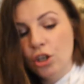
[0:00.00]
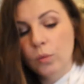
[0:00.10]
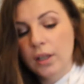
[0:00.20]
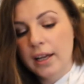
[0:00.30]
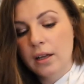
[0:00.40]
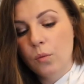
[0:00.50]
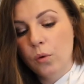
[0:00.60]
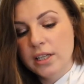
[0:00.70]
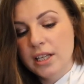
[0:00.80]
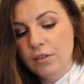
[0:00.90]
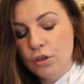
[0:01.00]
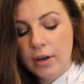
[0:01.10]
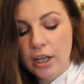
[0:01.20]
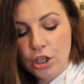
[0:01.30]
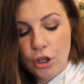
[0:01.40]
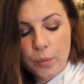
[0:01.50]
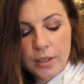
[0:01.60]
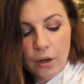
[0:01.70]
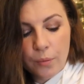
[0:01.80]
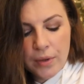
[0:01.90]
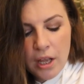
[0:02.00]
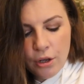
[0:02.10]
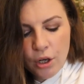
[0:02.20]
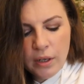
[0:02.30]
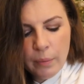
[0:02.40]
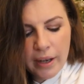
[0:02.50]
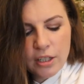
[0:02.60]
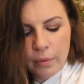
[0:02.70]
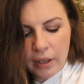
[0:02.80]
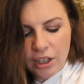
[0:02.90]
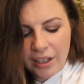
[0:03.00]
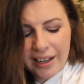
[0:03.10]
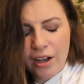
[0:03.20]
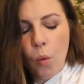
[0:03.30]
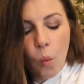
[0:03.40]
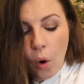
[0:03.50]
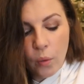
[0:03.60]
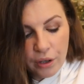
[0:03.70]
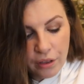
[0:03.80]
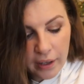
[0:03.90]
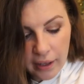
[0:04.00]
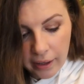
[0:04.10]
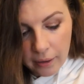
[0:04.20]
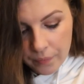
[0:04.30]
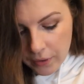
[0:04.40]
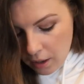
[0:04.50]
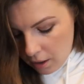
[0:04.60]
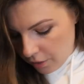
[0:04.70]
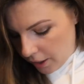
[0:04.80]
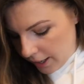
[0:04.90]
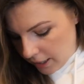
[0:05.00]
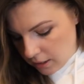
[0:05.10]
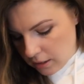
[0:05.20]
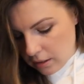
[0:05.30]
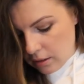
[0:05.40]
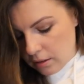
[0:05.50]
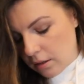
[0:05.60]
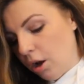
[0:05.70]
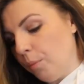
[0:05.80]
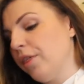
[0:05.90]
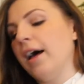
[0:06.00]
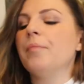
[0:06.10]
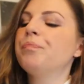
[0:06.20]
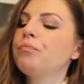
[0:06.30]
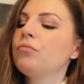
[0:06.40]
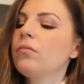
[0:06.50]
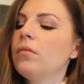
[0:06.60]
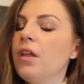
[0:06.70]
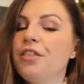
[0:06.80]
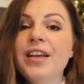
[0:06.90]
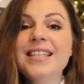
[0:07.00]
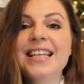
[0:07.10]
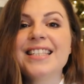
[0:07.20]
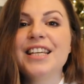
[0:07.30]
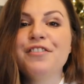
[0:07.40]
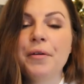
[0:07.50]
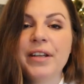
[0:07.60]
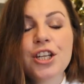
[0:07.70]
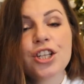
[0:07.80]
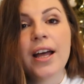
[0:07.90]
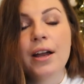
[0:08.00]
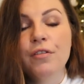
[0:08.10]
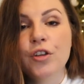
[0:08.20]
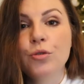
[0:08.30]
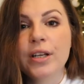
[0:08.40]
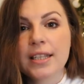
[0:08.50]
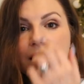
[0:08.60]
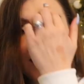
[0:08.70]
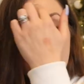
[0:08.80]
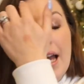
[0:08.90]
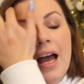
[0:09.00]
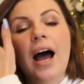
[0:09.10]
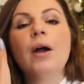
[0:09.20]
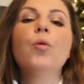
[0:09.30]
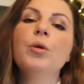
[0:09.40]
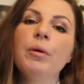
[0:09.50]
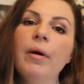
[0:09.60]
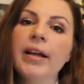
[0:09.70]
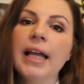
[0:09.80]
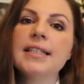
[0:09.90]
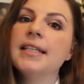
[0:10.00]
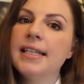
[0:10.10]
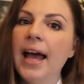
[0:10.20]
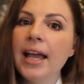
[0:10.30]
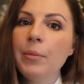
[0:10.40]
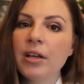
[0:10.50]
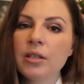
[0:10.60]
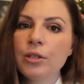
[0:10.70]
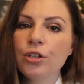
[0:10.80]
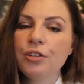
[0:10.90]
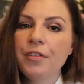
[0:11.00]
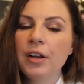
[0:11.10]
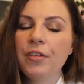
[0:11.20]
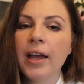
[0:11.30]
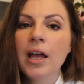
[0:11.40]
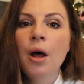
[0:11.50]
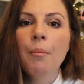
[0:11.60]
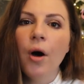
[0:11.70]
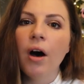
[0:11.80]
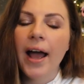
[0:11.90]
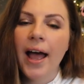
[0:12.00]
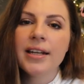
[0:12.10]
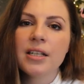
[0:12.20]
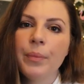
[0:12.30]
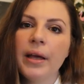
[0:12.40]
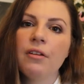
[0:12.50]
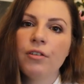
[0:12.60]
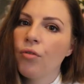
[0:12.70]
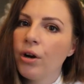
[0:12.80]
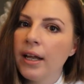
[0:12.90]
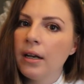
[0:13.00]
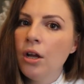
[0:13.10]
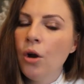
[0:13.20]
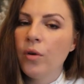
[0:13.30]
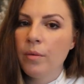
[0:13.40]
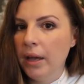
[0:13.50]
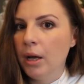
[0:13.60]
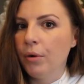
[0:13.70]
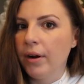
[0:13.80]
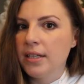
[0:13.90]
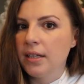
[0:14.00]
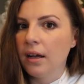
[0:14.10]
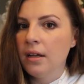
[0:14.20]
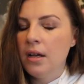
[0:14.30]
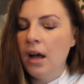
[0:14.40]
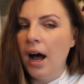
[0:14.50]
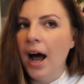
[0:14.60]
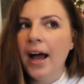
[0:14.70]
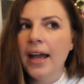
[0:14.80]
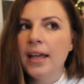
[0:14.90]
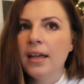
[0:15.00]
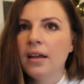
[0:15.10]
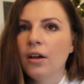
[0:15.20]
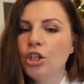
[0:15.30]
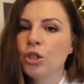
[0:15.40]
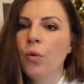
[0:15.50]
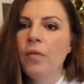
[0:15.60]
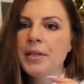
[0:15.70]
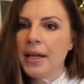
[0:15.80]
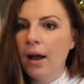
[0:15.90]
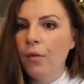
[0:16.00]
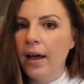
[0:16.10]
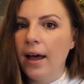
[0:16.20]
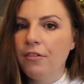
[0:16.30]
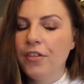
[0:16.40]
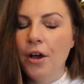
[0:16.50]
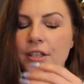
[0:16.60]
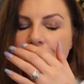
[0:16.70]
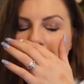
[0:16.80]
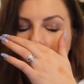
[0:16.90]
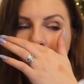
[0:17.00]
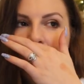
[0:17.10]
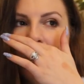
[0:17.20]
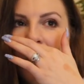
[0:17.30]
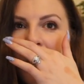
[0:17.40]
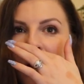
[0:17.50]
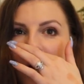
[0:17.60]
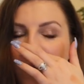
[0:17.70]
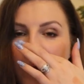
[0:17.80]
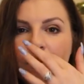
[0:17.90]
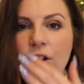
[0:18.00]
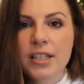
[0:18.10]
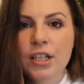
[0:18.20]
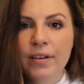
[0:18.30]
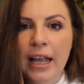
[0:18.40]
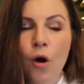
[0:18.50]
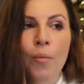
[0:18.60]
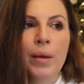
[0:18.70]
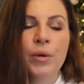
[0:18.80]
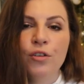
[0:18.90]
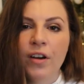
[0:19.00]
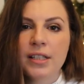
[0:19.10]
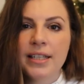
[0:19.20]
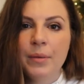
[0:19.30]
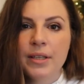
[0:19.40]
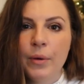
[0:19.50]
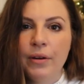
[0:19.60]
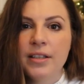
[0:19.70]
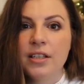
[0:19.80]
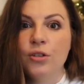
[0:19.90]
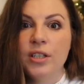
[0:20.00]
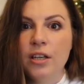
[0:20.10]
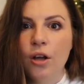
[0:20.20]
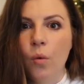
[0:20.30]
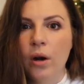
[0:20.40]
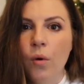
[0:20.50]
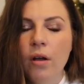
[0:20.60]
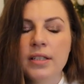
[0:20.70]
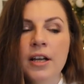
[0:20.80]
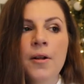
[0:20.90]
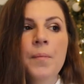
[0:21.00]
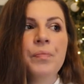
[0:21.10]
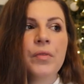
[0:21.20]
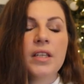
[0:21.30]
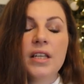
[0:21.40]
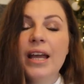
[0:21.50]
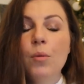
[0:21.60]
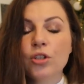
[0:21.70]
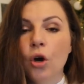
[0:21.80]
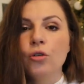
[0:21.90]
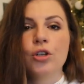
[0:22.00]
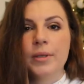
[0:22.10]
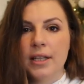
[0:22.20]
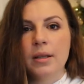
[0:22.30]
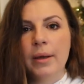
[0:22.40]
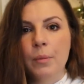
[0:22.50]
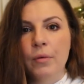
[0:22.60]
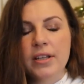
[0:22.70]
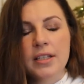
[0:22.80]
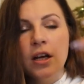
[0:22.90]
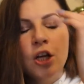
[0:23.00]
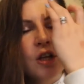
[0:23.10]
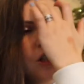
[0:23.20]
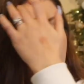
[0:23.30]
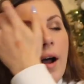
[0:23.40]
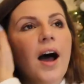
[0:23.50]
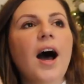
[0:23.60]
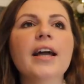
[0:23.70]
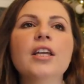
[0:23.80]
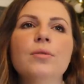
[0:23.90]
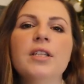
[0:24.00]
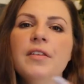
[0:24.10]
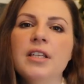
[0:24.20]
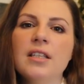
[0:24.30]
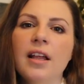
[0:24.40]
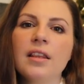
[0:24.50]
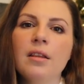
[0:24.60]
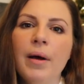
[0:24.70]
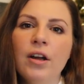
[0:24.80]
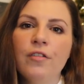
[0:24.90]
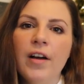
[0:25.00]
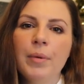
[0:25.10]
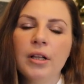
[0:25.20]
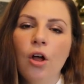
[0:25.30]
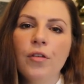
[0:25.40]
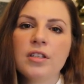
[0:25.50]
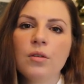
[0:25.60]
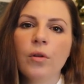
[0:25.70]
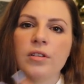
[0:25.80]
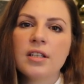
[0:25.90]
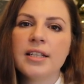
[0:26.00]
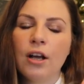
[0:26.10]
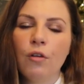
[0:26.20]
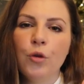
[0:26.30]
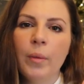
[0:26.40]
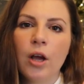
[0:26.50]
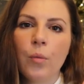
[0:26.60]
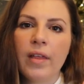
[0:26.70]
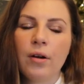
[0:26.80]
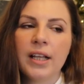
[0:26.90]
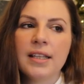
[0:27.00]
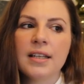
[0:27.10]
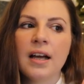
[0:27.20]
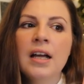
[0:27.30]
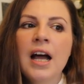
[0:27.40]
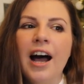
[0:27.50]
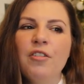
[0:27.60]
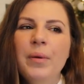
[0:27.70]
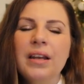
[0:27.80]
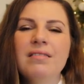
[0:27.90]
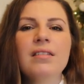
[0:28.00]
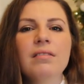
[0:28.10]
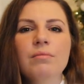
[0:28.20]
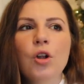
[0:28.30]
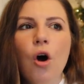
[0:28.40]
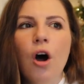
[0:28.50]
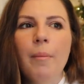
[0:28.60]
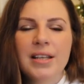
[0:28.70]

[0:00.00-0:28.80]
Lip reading: don't like what it's even trying to dupe. So, you know when you buy something and you're like, what were you thinking? That is up there. This is the foundation that I reviewed recently. I would be wearing it today because I was such a fan of it, but I had a bit of a run-in with a makeup eraser. I just want this out there. For those of you who are kind of considering it, or maybe you've had the same experience and you didn't know what it was, It was 100% the makeup eraser. So I used it. This is like the microfiber cloths, the ones that take off your makeup without cleanser. I've been not a